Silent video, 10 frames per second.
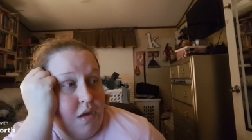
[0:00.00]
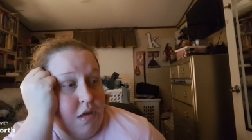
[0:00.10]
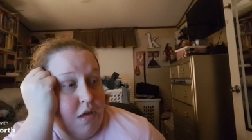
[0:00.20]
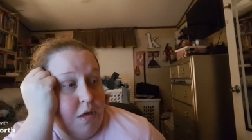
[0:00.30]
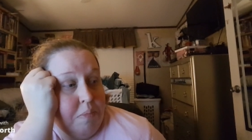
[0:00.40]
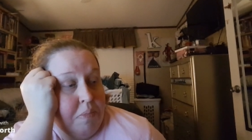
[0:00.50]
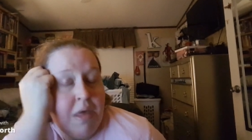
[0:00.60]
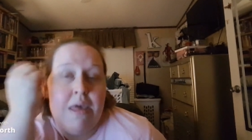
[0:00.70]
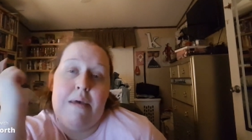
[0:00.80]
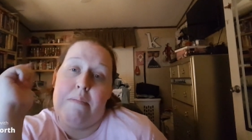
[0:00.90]
Um,
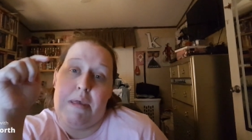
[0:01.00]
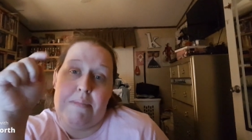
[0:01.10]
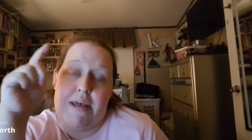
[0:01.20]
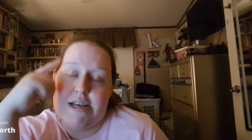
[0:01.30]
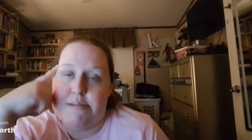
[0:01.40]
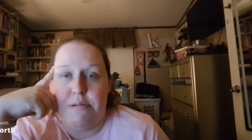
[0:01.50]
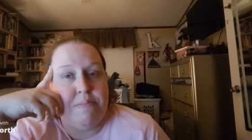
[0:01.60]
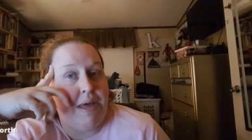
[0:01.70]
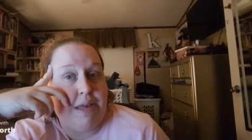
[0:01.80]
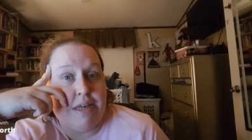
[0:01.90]
me and my husband
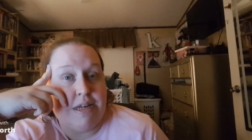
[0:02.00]
made